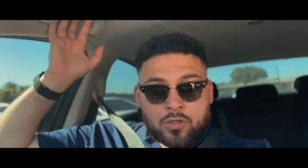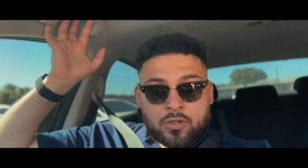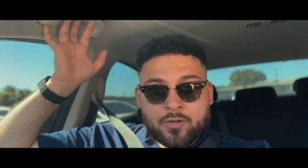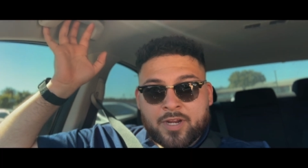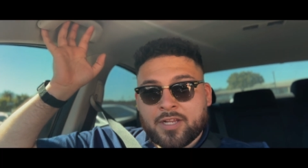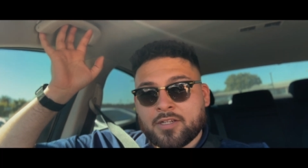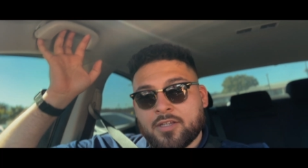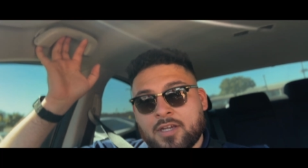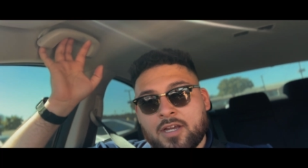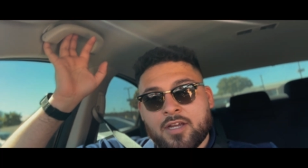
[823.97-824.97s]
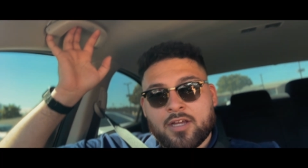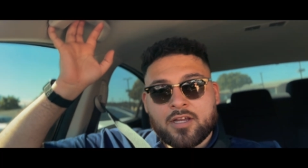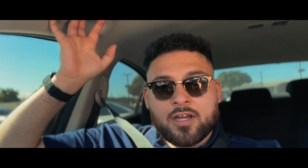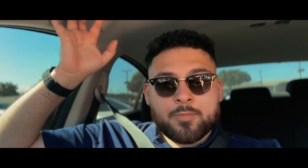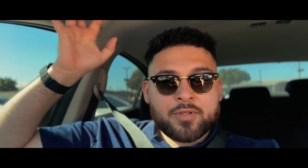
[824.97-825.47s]
All right,
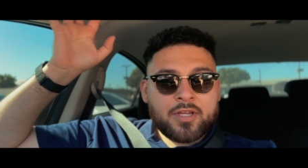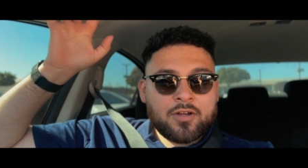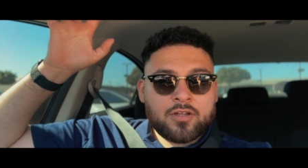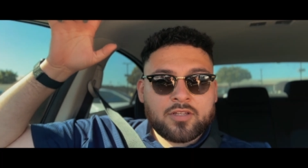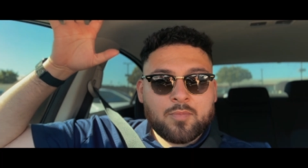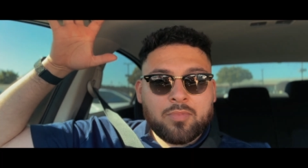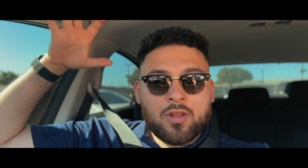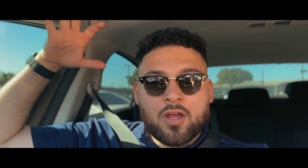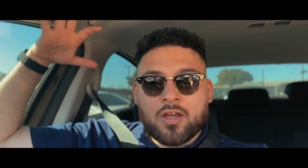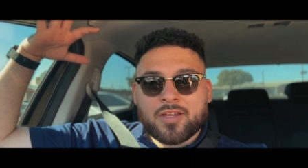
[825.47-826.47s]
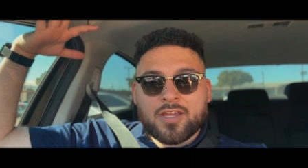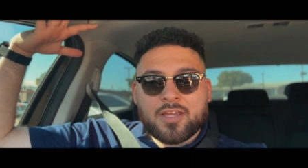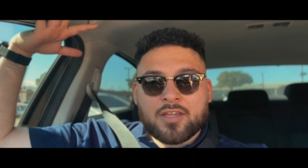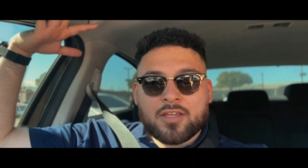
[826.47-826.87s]
update on the blog.